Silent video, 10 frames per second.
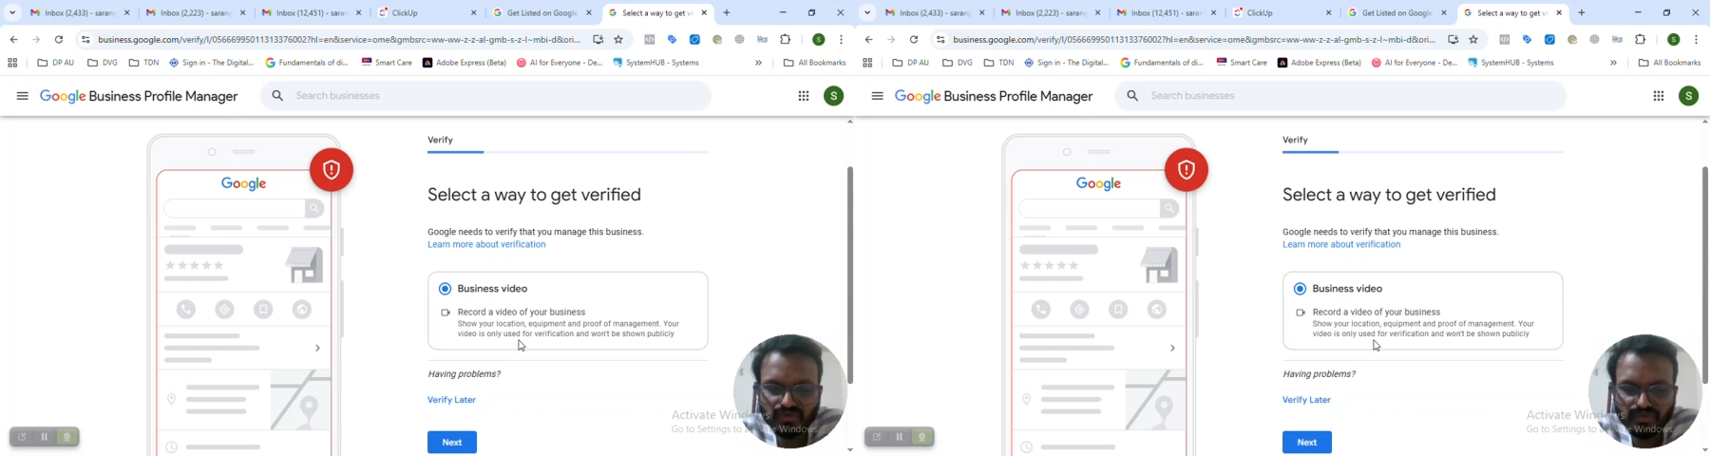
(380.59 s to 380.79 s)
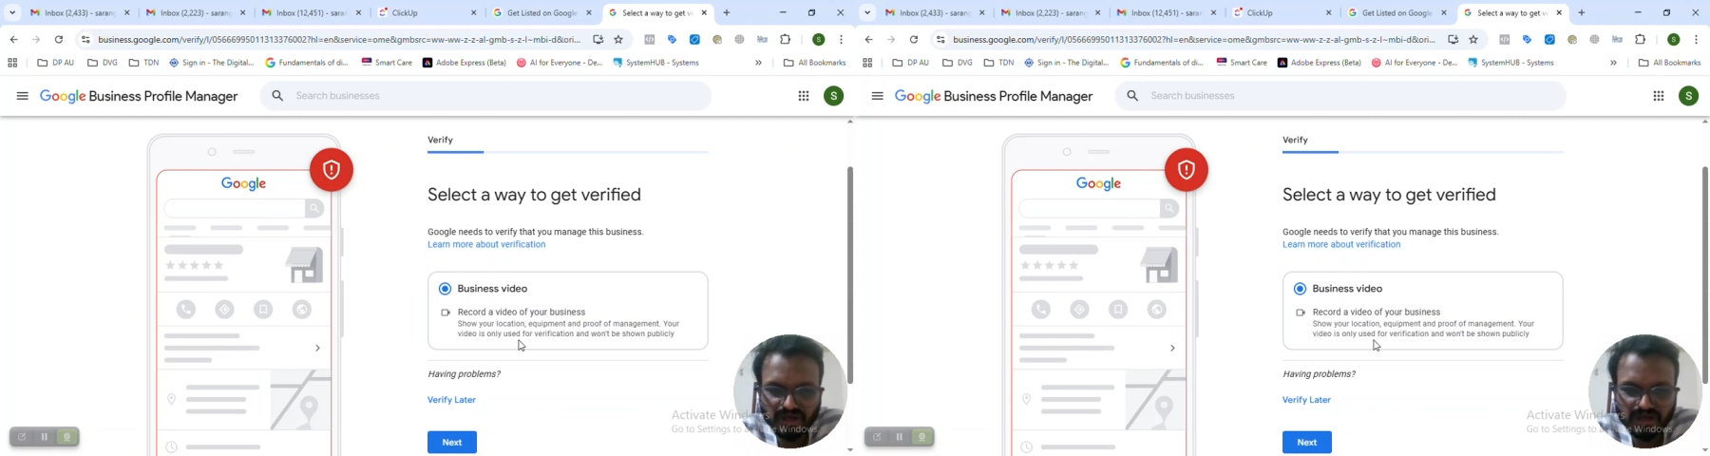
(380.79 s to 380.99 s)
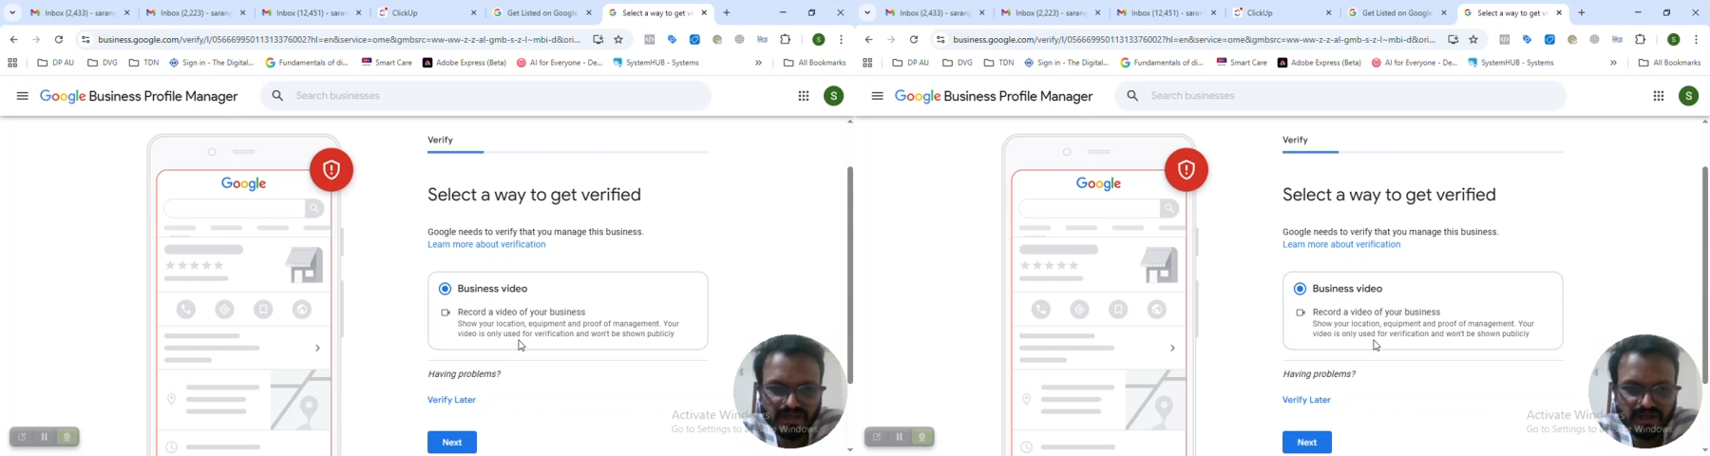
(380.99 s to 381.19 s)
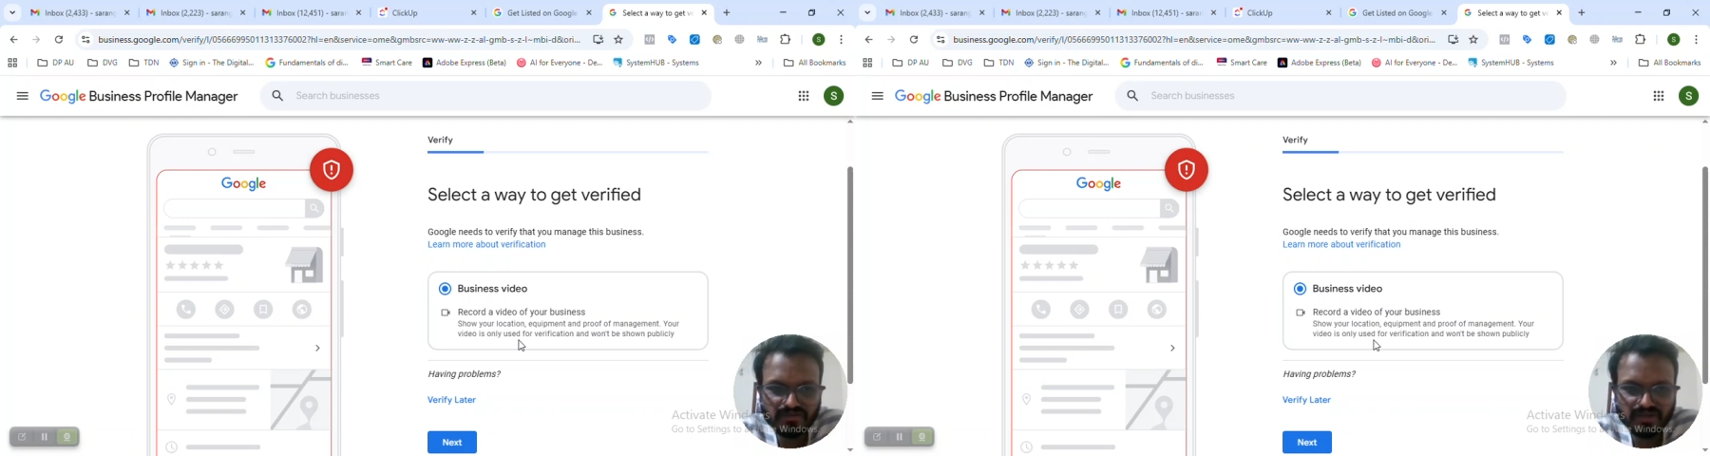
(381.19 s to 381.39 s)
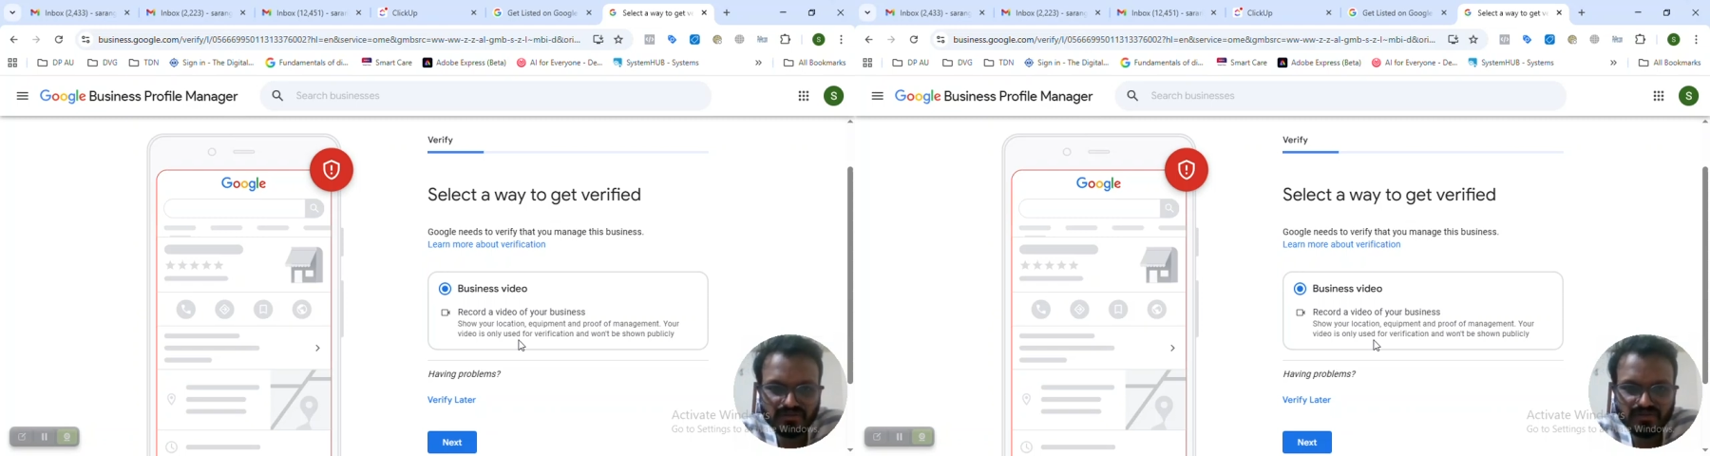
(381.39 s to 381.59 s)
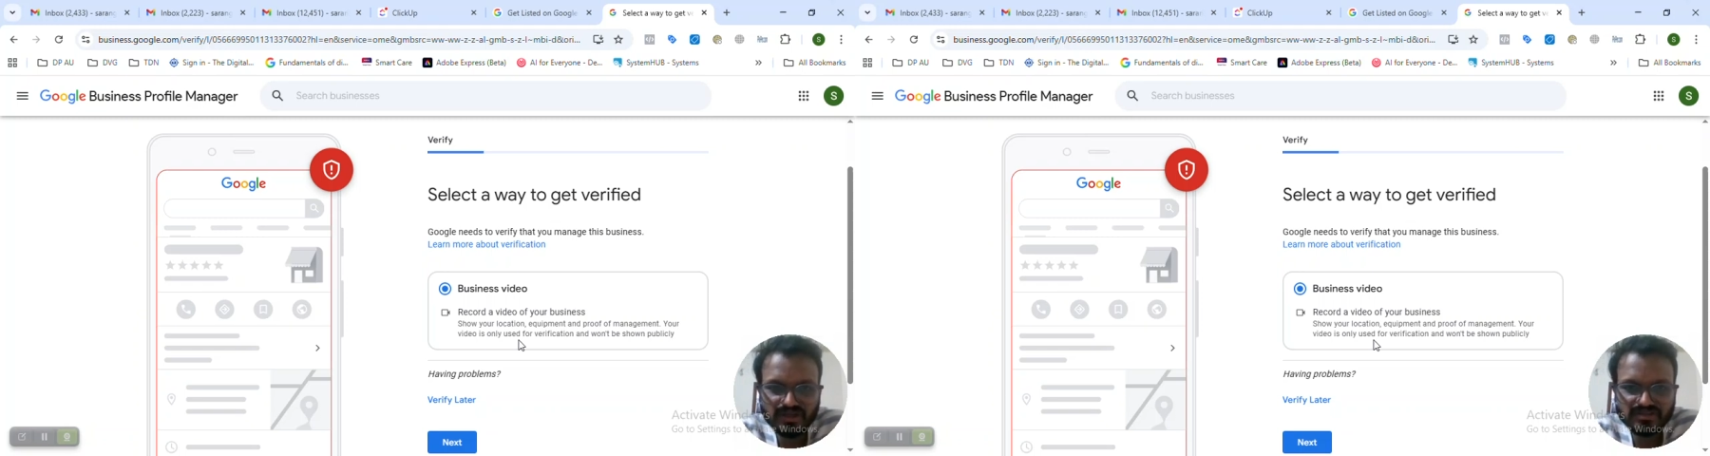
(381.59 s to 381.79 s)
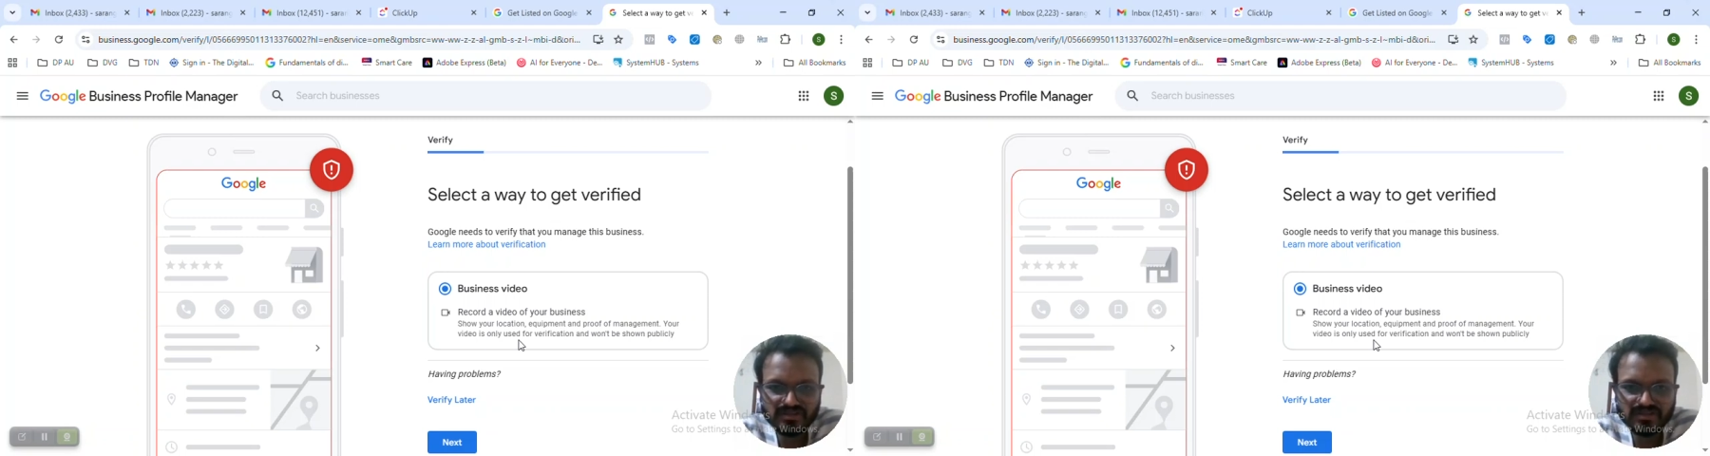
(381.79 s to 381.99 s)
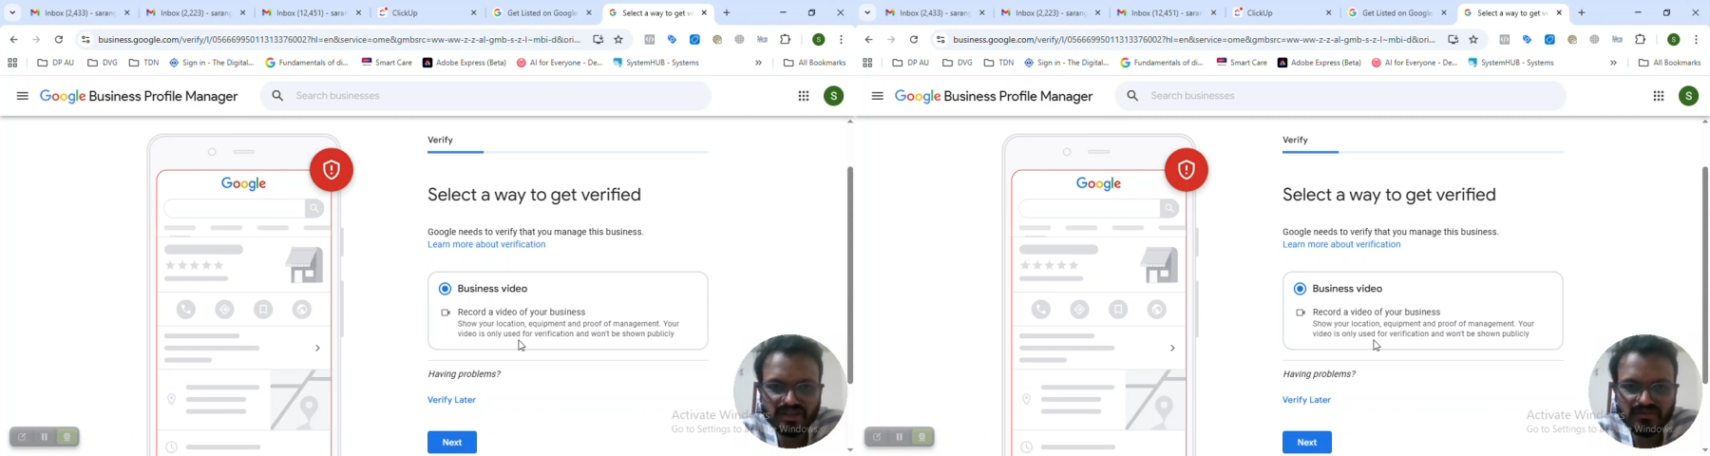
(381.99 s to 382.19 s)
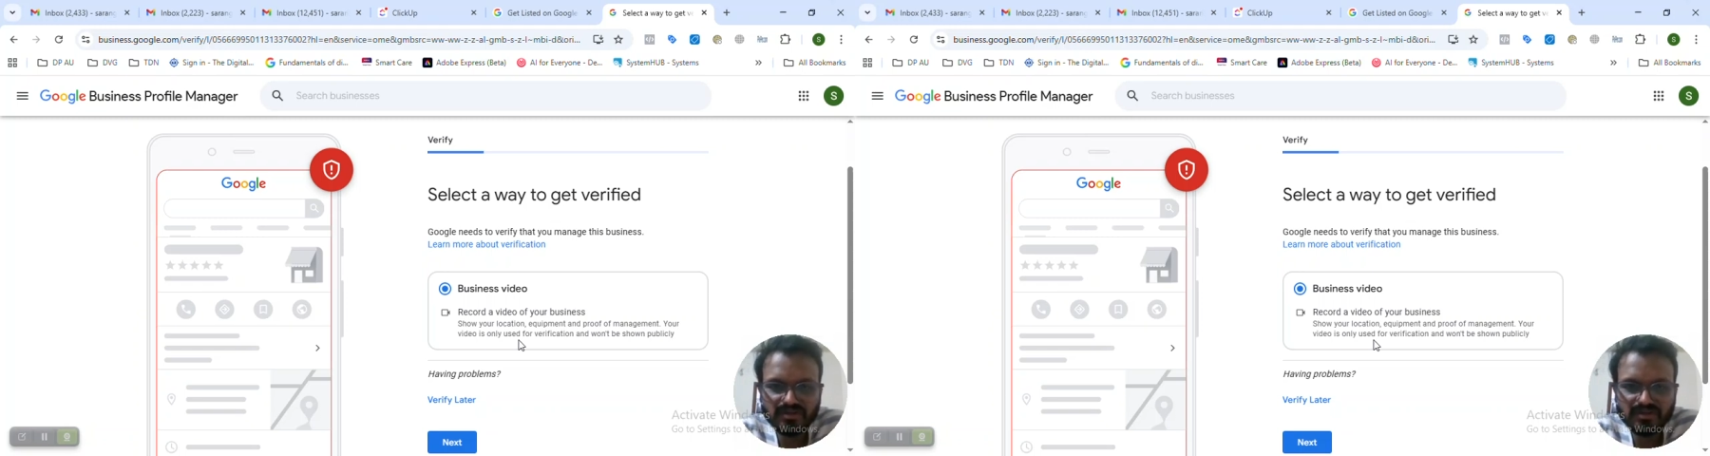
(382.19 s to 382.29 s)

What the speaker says: verification, they will be not